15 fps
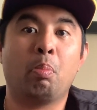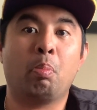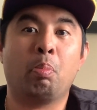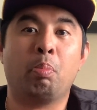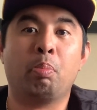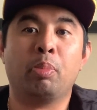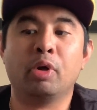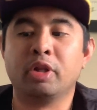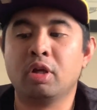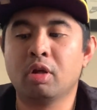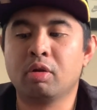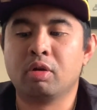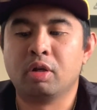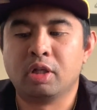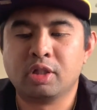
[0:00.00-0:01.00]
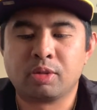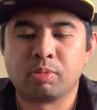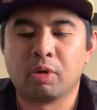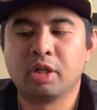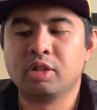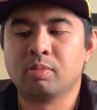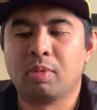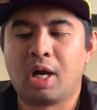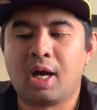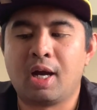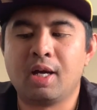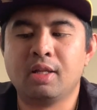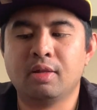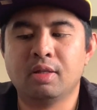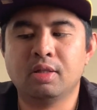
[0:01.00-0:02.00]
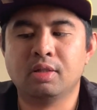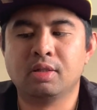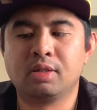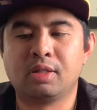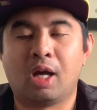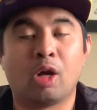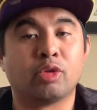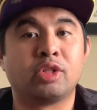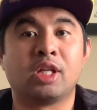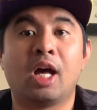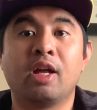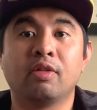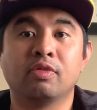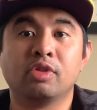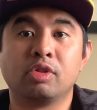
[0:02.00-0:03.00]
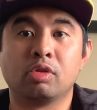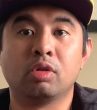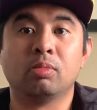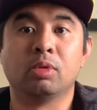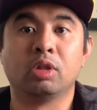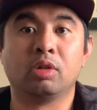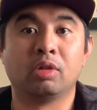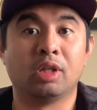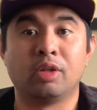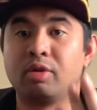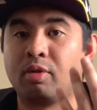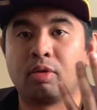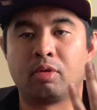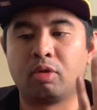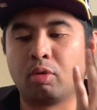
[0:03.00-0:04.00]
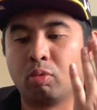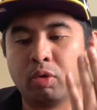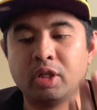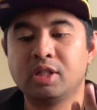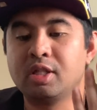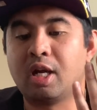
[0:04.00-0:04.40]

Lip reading: But the other inspiration behind this, outside of streaming, the reason